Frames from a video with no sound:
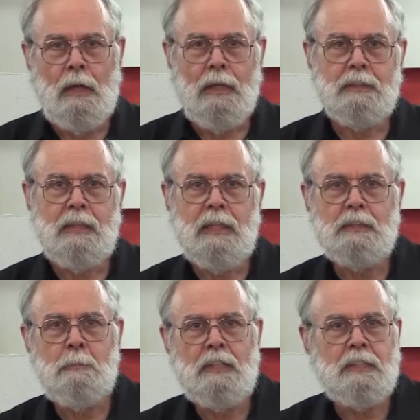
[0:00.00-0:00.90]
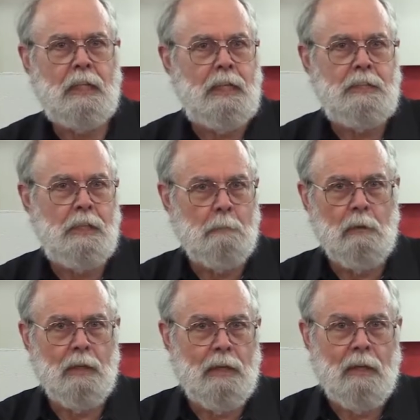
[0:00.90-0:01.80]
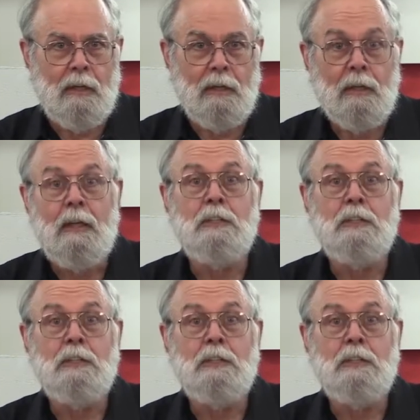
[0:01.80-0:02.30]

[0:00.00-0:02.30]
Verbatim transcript: S&S makes it easy to play hard,